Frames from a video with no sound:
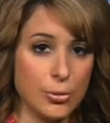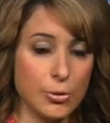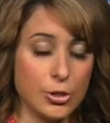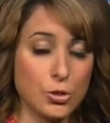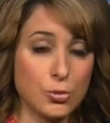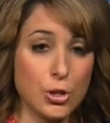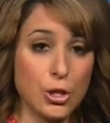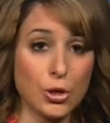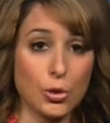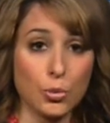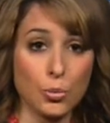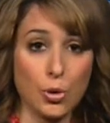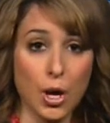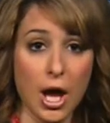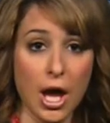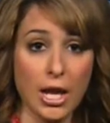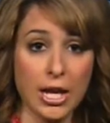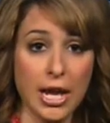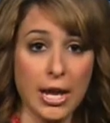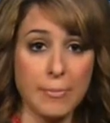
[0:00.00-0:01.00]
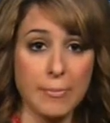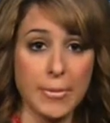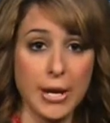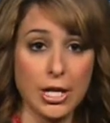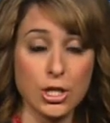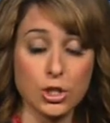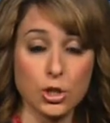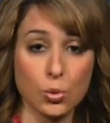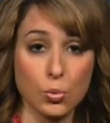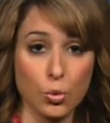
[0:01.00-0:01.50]
between Iran and
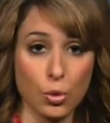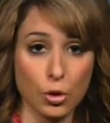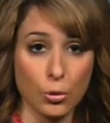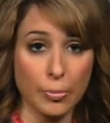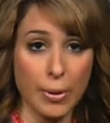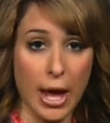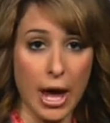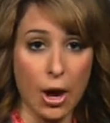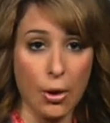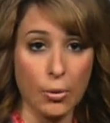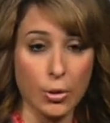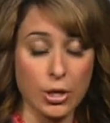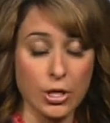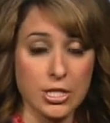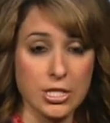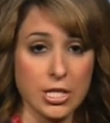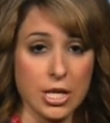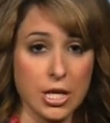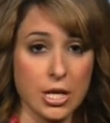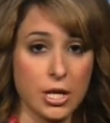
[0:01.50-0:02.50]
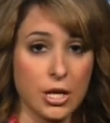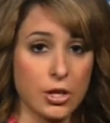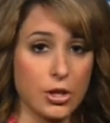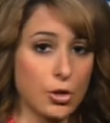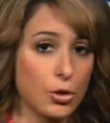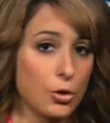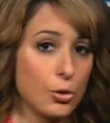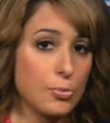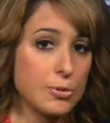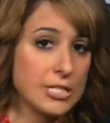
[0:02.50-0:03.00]
major world powers.
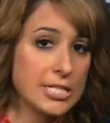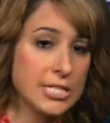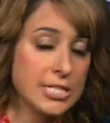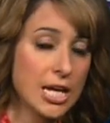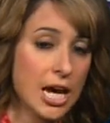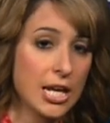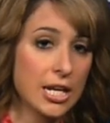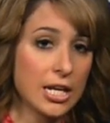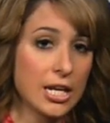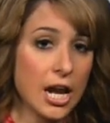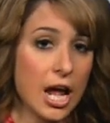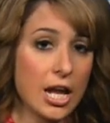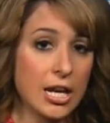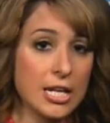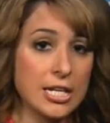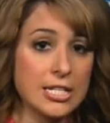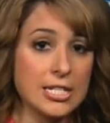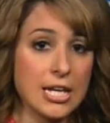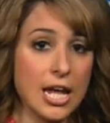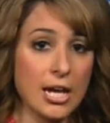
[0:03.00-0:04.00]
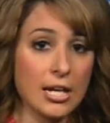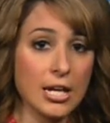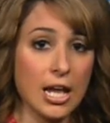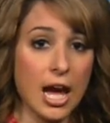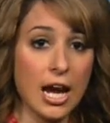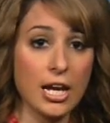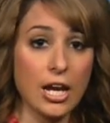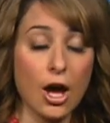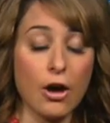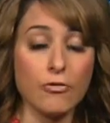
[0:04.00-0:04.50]
The group decided on a
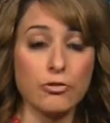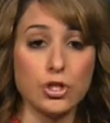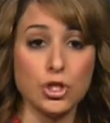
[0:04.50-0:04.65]
deadline of